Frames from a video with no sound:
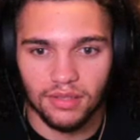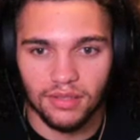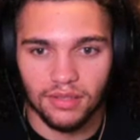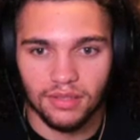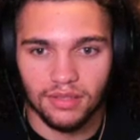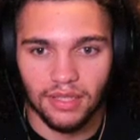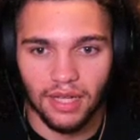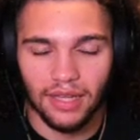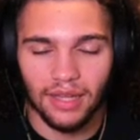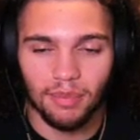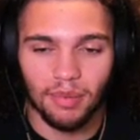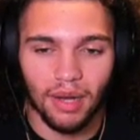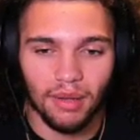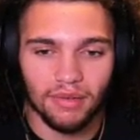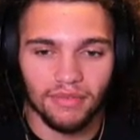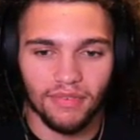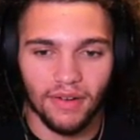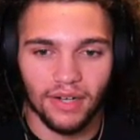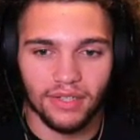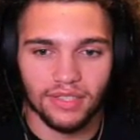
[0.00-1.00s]
Now they probably
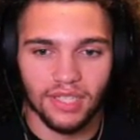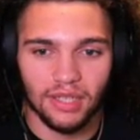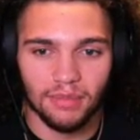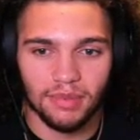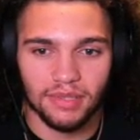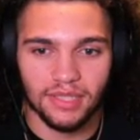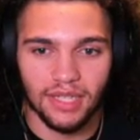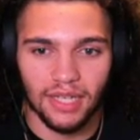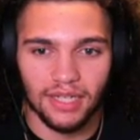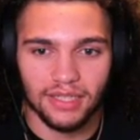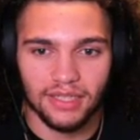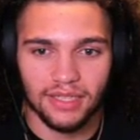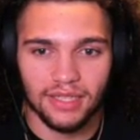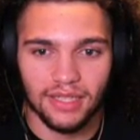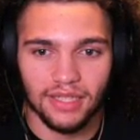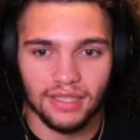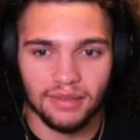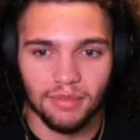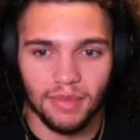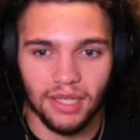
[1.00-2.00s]
fire type attack
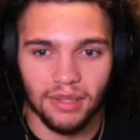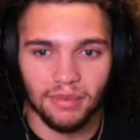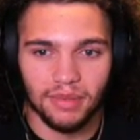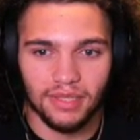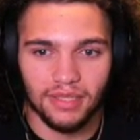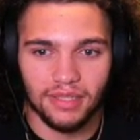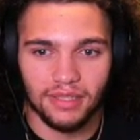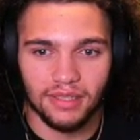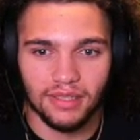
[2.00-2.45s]
again, maybe.